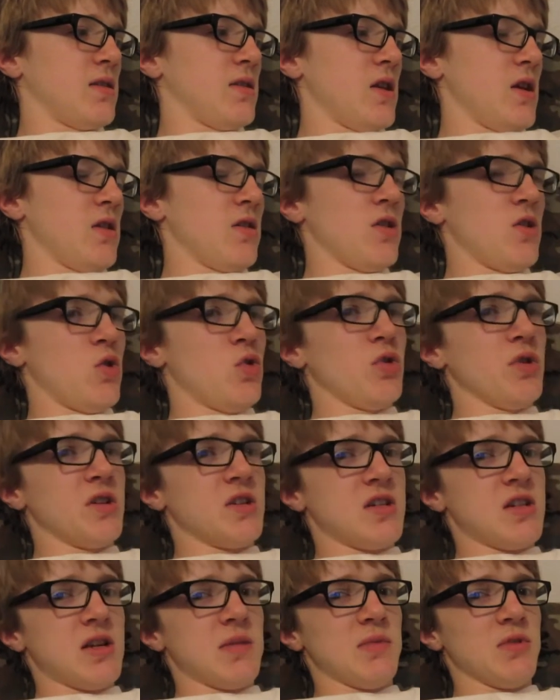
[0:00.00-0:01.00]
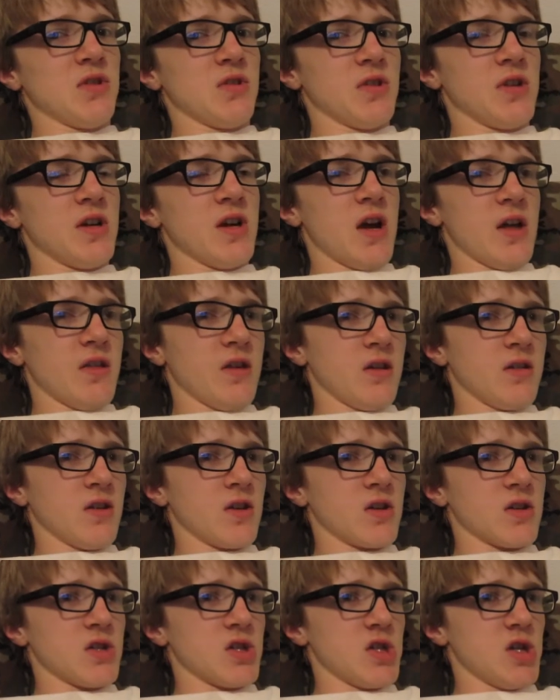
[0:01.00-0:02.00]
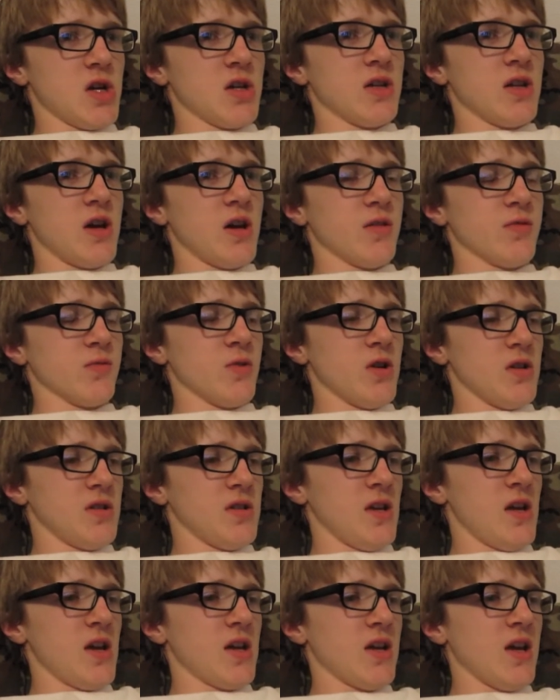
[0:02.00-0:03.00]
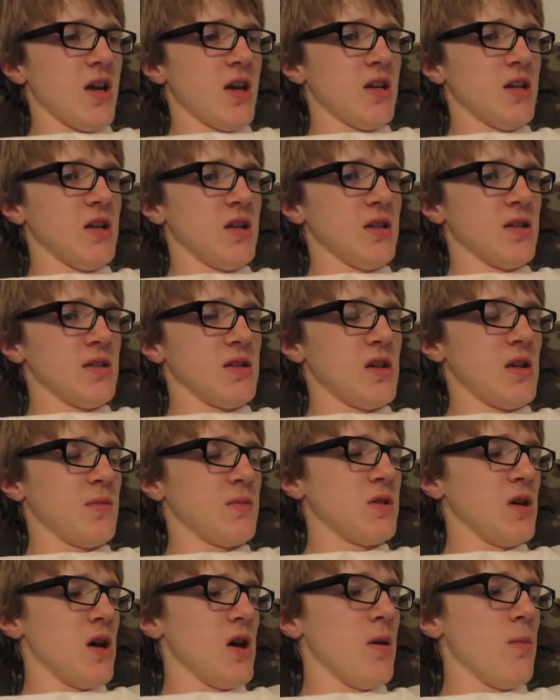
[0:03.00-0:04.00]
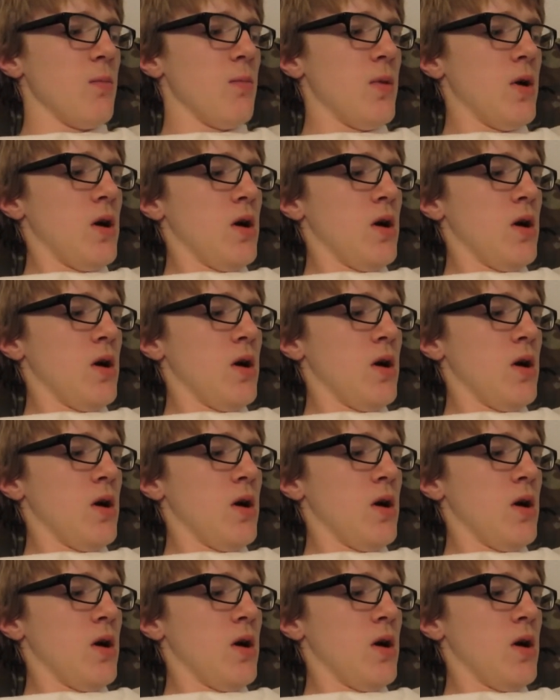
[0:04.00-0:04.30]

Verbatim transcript: they're the only team in the league, I think, that can shut down Russ and KD at the same time.